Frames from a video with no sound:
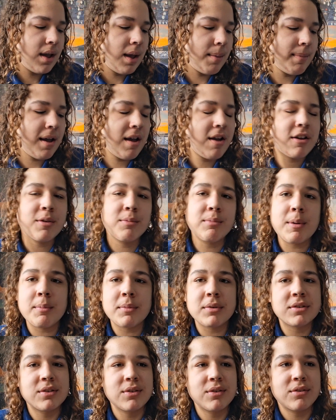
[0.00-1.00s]
American
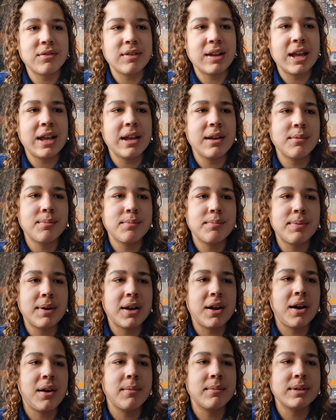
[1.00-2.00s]
1123
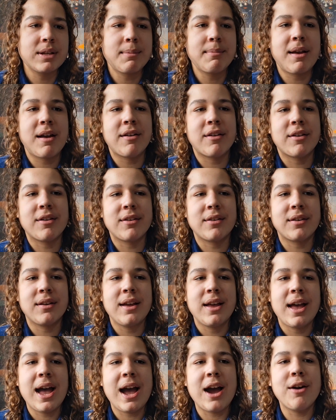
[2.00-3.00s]
becomes American
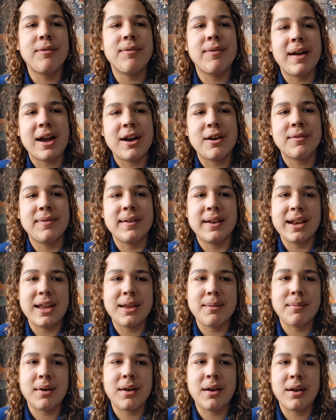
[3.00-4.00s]
Alpha Alpha
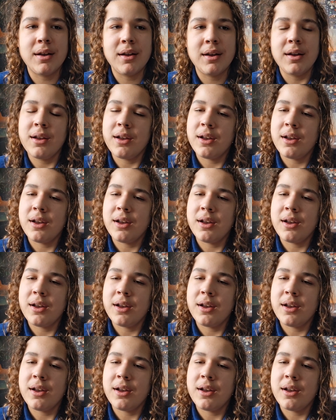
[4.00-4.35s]
Lima